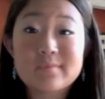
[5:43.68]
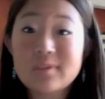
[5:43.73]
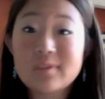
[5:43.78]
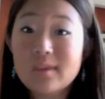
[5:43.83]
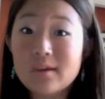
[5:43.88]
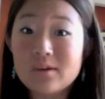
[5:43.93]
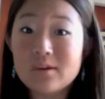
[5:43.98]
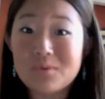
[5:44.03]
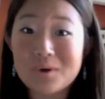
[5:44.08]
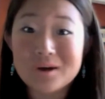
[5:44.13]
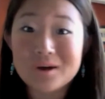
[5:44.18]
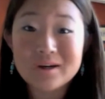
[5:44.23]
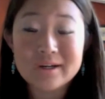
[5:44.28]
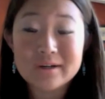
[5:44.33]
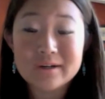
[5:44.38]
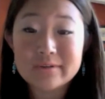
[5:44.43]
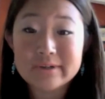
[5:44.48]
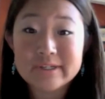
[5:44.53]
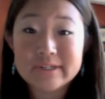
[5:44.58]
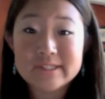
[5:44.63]
you aren't
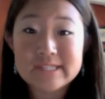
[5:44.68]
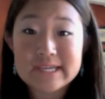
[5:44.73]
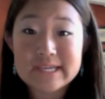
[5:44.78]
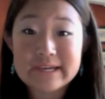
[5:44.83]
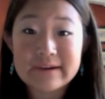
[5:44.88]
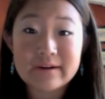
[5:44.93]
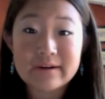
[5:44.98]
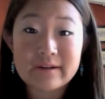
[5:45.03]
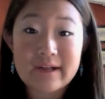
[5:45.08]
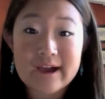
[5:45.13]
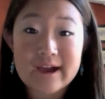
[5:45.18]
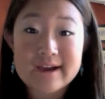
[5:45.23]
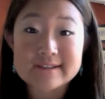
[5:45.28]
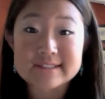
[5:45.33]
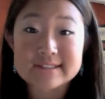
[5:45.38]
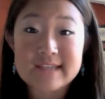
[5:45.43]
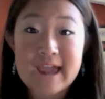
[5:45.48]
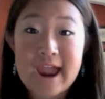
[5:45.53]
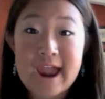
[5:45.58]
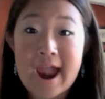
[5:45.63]
going to want to take a
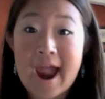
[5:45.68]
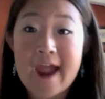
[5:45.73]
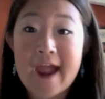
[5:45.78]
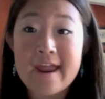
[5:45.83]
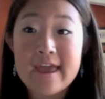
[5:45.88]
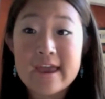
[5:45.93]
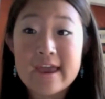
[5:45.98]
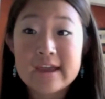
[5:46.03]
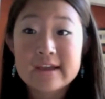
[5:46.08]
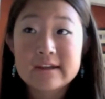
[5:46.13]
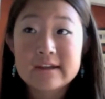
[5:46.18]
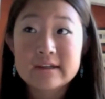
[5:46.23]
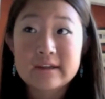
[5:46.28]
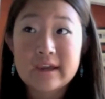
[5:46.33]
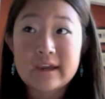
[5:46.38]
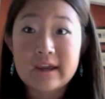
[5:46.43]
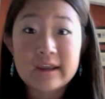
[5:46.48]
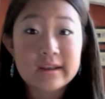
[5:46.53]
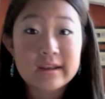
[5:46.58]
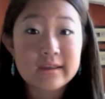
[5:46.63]
class at
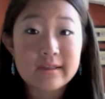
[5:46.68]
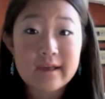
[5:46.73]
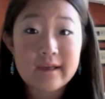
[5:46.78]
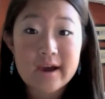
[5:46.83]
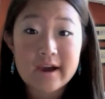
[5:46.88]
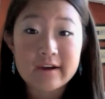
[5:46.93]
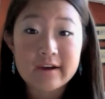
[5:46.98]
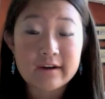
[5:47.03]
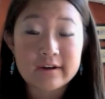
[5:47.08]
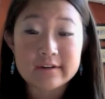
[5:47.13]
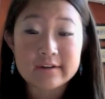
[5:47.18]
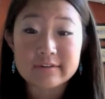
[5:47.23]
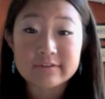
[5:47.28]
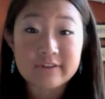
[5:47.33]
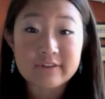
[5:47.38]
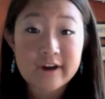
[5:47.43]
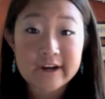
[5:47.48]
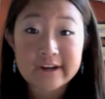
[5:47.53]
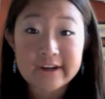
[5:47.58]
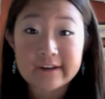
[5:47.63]
8 o'clock on a
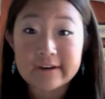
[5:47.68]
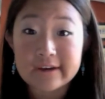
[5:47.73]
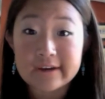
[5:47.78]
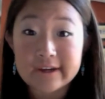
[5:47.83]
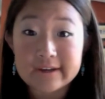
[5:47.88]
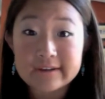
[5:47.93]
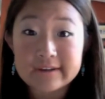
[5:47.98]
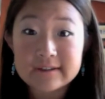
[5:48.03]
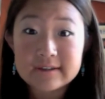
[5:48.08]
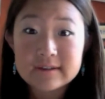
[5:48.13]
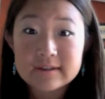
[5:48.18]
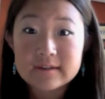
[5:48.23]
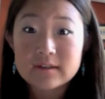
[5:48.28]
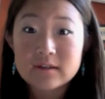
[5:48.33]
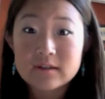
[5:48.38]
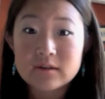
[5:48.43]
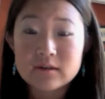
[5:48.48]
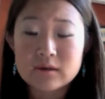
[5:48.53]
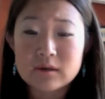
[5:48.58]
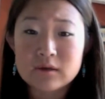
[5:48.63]
Friday night.
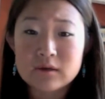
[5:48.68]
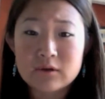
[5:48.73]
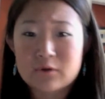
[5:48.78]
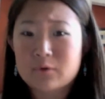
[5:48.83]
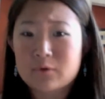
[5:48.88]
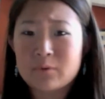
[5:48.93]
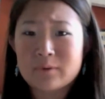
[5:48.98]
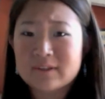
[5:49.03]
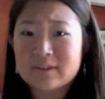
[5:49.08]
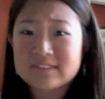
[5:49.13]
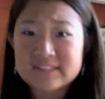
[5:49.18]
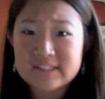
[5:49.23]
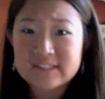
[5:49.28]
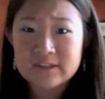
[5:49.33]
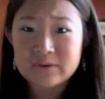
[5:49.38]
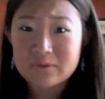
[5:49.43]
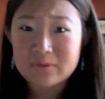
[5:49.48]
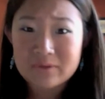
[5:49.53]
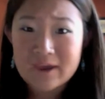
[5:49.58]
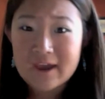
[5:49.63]
Who wants
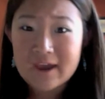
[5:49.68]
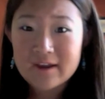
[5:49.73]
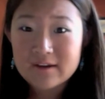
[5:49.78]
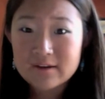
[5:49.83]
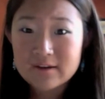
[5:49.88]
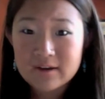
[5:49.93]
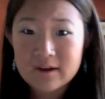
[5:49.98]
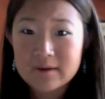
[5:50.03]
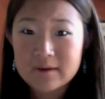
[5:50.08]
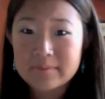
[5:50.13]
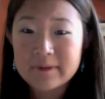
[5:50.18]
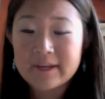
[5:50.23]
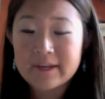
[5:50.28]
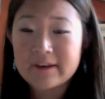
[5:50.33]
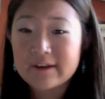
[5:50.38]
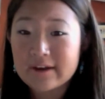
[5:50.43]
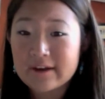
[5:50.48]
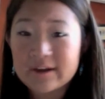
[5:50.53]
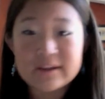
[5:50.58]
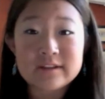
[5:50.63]
to do that? I
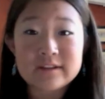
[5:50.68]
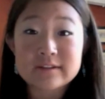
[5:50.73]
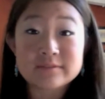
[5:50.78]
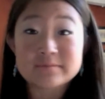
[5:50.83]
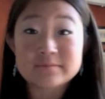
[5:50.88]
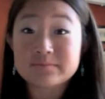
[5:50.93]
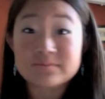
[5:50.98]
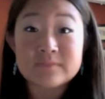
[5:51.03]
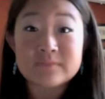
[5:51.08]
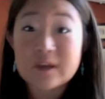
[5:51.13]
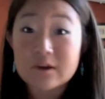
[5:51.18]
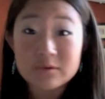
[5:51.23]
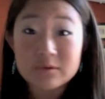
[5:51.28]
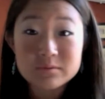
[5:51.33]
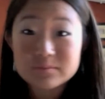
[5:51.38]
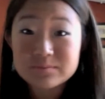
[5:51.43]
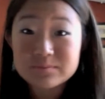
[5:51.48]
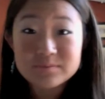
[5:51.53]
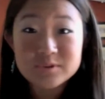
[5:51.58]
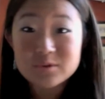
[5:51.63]
mean, no,
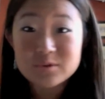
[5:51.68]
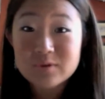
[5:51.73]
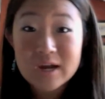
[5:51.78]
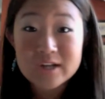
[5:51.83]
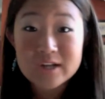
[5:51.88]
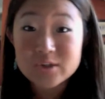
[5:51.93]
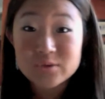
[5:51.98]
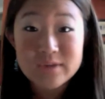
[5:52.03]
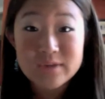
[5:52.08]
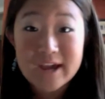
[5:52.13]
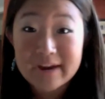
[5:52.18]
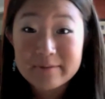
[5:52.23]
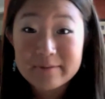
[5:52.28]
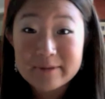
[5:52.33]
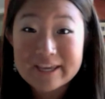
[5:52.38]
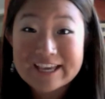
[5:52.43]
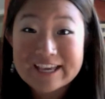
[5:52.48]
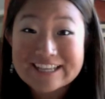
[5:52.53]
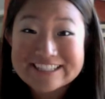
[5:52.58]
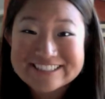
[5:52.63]
do not do that,
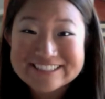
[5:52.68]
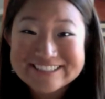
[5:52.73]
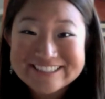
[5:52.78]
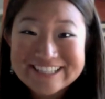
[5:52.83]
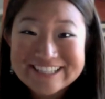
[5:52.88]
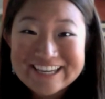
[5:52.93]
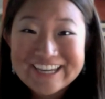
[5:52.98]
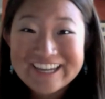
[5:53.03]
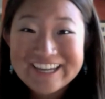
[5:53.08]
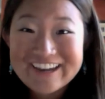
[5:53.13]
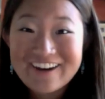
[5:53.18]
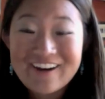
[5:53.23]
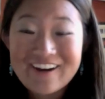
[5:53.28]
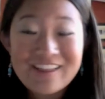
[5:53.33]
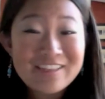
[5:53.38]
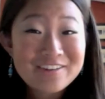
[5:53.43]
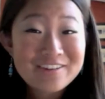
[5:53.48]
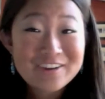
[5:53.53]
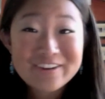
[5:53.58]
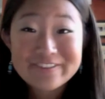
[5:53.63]
because
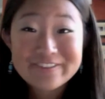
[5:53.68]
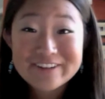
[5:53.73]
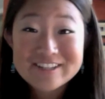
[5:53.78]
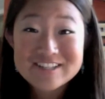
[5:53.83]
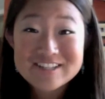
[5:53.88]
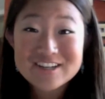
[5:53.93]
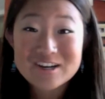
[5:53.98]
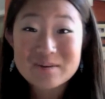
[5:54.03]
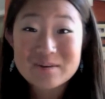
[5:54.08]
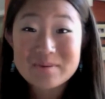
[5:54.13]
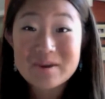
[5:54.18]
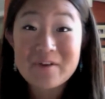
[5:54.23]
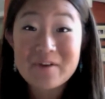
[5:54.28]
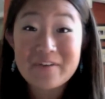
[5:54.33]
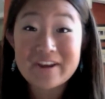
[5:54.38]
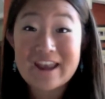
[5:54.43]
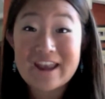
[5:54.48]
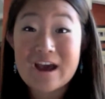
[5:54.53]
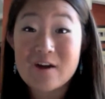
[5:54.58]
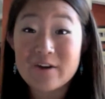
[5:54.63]
all of your friends are going to be
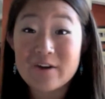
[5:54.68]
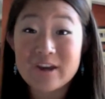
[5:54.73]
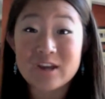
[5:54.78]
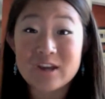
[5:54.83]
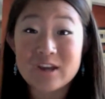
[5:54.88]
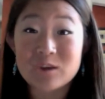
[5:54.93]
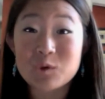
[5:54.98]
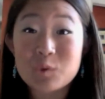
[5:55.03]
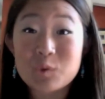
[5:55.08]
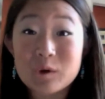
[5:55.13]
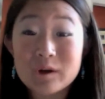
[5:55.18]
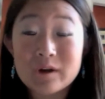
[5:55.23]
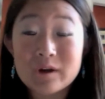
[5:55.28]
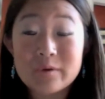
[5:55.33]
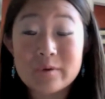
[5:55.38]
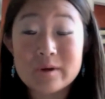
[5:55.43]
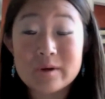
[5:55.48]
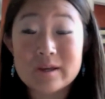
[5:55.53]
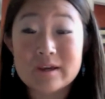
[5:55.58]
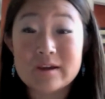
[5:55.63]
going out, and you are going
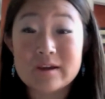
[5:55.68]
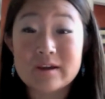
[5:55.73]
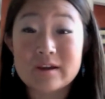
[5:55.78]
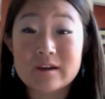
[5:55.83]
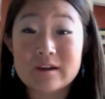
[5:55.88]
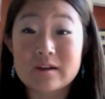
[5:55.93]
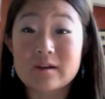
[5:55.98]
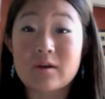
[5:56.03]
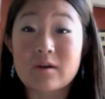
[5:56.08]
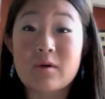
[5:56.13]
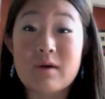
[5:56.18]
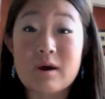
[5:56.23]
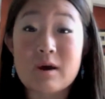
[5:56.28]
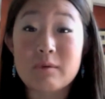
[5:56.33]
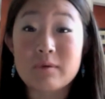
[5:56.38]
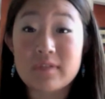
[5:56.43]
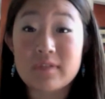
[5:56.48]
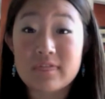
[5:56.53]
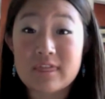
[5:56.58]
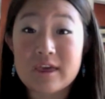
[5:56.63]
to want to go
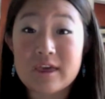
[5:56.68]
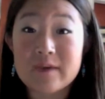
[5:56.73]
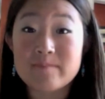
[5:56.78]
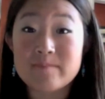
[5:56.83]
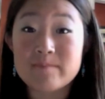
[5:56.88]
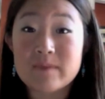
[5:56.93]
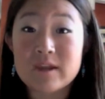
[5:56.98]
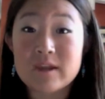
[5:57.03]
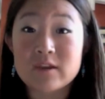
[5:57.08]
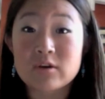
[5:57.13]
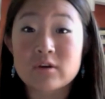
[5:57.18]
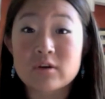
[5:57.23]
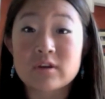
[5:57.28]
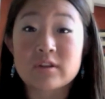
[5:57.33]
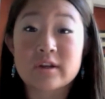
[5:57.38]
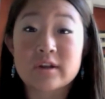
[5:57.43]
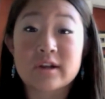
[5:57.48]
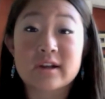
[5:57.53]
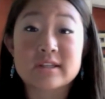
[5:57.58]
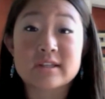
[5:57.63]
out with them, and you're
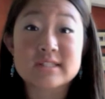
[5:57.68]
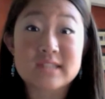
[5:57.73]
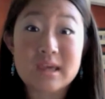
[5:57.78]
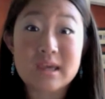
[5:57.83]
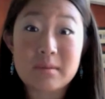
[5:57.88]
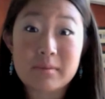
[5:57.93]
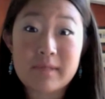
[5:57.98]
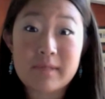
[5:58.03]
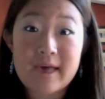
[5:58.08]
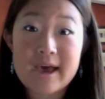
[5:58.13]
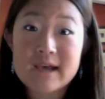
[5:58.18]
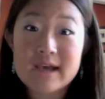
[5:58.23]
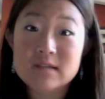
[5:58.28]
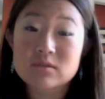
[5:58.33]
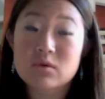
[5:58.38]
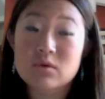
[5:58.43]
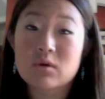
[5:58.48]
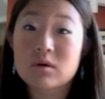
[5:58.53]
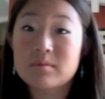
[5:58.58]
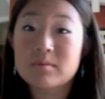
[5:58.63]
either going to skip
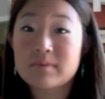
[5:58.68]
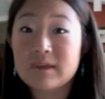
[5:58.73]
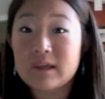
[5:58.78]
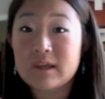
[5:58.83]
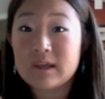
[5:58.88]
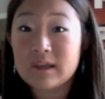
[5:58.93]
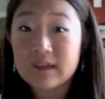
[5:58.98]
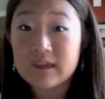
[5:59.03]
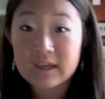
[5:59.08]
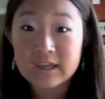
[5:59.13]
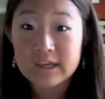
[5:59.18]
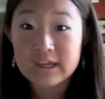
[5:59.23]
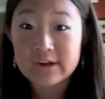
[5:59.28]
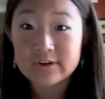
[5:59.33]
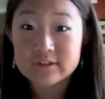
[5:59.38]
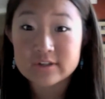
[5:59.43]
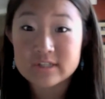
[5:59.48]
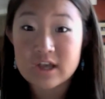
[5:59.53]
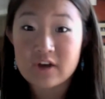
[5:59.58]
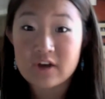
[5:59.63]
class or be kicking
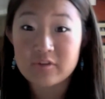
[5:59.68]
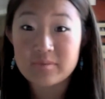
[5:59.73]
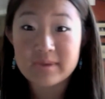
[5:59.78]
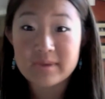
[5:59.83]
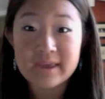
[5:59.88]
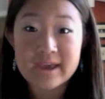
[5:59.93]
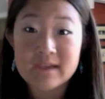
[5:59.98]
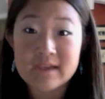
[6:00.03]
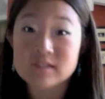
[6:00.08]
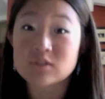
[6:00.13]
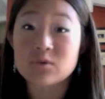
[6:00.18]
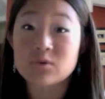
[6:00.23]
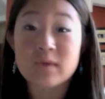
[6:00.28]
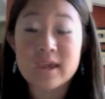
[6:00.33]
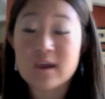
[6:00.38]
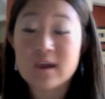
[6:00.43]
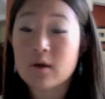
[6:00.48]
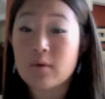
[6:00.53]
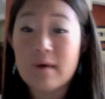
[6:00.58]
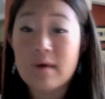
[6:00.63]
yourself because you
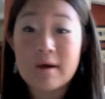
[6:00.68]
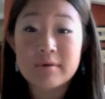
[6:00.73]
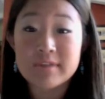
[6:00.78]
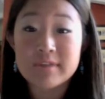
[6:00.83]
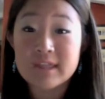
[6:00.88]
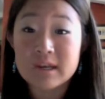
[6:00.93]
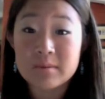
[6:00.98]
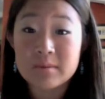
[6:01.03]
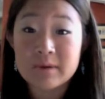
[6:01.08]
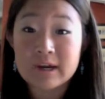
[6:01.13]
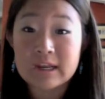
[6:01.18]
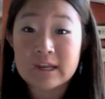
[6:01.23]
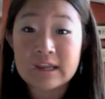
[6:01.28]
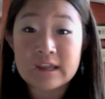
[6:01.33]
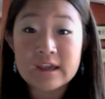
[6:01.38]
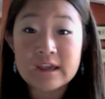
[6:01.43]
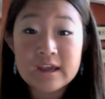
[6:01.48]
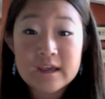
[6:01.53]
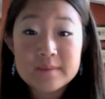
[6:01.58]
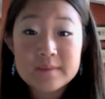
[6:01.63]
can't go out with
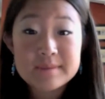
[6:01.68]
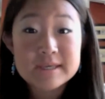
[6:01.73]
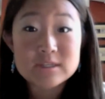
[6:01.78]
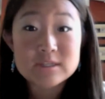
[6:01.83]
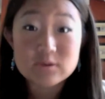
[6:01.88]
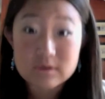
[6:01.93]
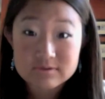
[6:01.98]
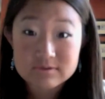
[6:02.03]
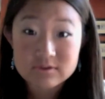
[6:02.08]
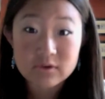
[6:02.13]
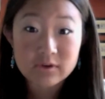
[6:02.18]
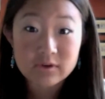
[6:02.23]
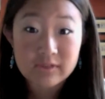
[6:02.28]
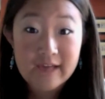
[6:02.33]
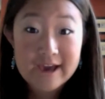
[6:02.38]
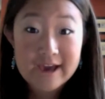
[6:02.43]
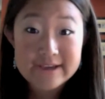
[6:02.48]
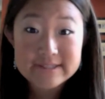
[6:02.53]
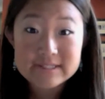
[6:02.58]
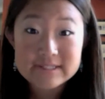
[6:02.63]
anybody because you have to go to
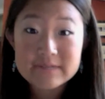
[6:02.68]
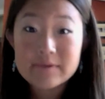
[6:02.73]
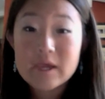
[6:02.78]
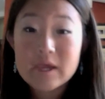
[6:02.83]
class.